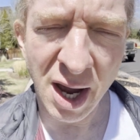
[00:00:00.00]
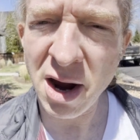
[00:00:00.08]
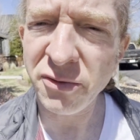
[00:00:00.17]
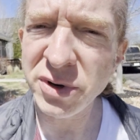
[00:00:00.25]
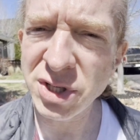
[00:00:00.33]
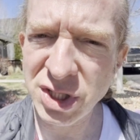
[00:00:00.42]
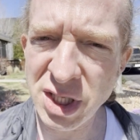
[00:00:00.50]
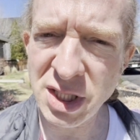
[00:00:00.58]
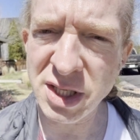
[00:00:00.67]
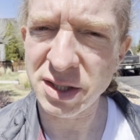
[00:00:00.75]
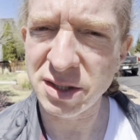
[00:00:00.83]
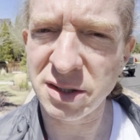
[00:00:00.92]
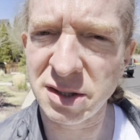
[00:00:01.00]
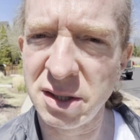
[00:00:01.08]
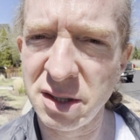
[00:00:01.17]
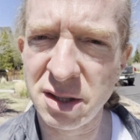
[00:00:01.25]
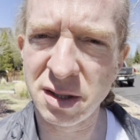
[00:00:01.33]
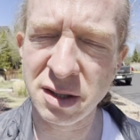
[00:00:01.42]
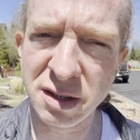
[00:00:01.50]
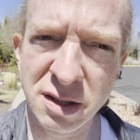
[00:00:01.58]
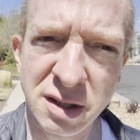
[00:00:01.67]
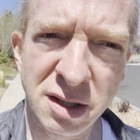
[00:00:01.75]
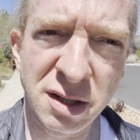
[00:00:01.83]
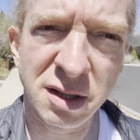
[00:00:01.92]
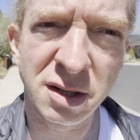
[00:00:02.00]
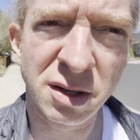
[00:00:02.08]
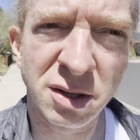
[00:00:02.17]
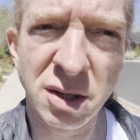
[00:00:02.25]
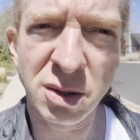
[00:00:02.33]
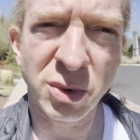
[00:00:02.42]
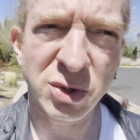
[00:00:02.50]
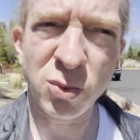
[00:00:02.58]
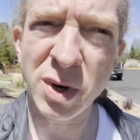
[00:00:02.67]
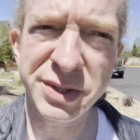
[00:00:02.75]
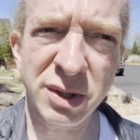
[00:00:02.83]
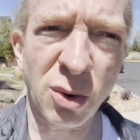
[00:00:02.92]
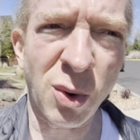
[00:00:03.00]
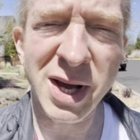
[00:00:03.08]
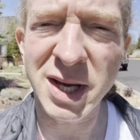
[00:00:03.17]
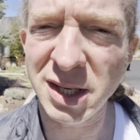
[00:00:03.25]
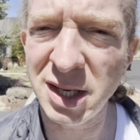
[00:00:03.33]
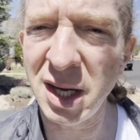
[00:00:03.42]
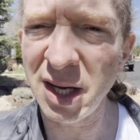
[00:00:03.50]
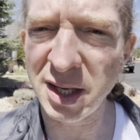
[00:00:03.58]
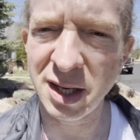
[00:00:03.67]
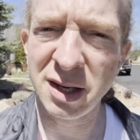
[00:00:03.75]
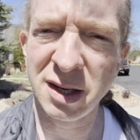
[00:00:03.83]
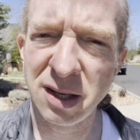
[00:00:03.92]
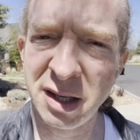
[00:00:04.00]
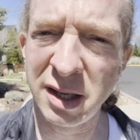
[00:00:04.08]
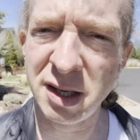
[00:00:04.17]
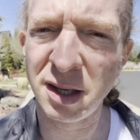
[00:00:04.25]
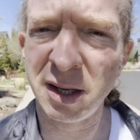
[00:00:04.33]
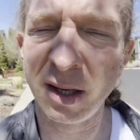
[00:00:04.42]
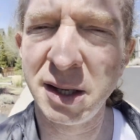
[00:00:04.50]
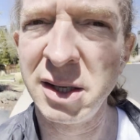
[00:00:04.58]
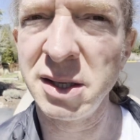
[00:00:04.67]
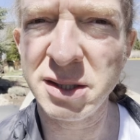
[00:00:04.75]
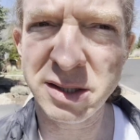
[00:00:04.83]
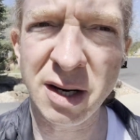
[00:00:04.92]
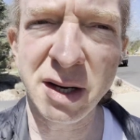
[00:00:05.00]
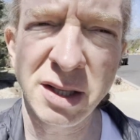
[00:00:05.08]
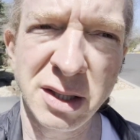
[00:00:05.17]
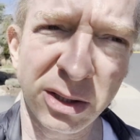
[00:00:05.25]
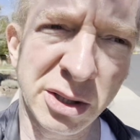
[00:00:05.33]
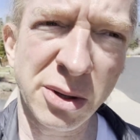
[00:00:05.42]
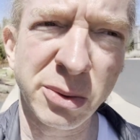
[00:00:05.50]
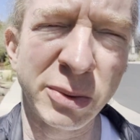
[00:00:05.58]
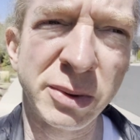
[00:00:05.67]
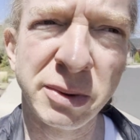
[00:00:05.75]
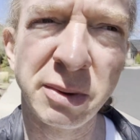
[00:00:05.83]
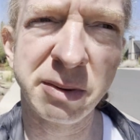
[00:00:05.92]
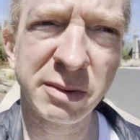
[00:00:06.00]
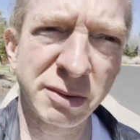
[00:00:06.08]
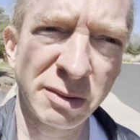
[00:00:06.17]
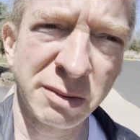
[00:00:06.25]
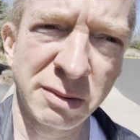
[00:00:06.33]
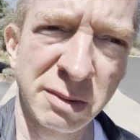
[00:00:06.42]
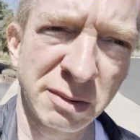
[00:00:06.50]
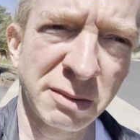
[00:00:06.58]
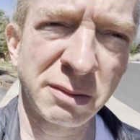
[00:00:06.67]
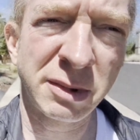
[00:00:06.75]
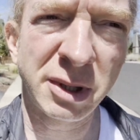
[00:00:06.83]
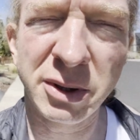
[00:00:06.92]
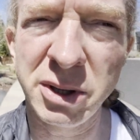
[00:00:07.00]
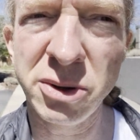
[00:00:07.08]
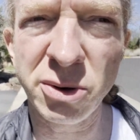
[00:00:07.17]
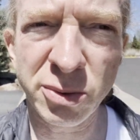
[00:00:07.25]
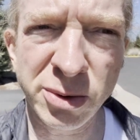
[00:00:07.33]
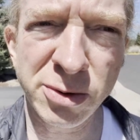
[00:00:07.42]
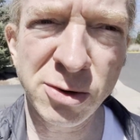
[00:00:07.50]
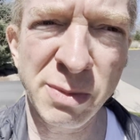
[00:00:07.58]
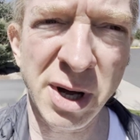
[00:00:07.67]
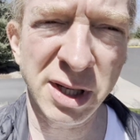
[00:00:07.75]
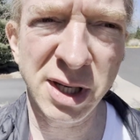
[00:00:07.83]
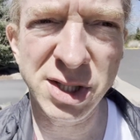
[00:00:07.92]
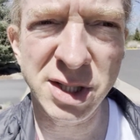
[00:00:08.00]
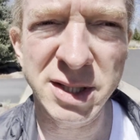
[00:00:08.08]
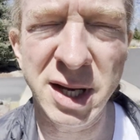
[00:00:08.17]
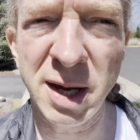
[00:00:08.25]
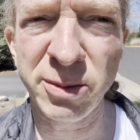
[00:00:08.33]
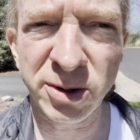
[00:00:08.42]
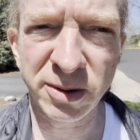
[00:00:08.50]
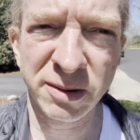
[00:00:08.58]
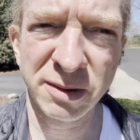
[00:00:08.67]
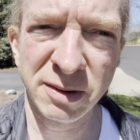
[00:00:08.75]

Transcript: Every genius was once a quiet kid studying alone you know, in their room, on a kitchen table.